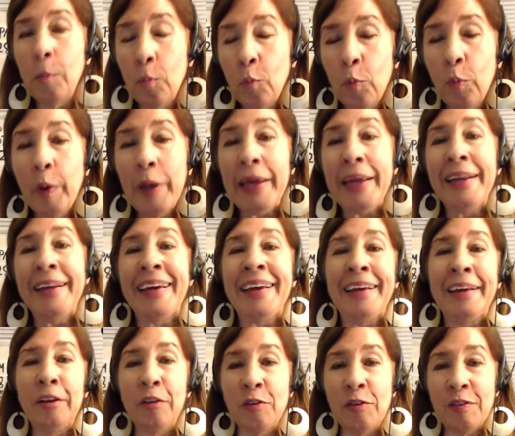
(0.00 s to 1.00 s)

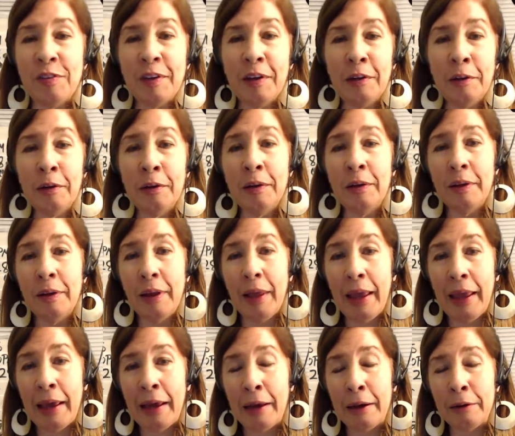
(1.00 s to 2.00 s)
readings, and,
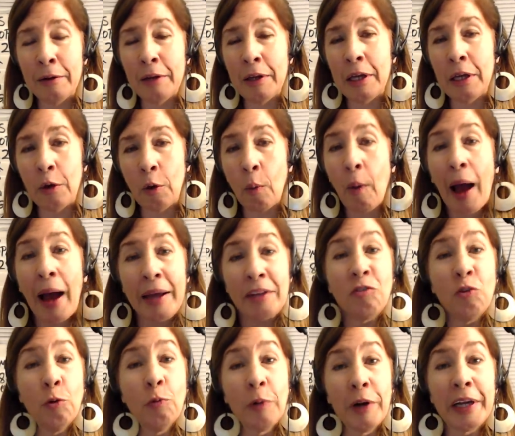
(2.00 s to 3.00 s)
and you know, I
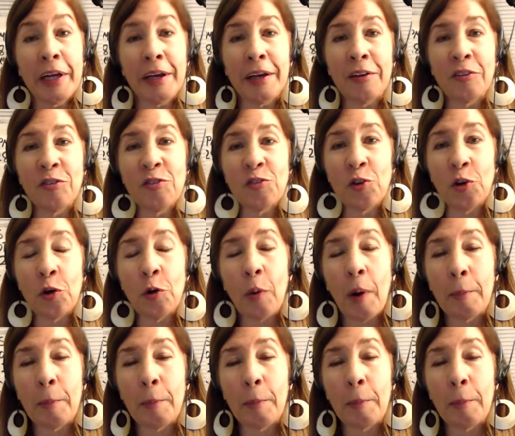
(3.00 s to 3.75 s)
do readings too.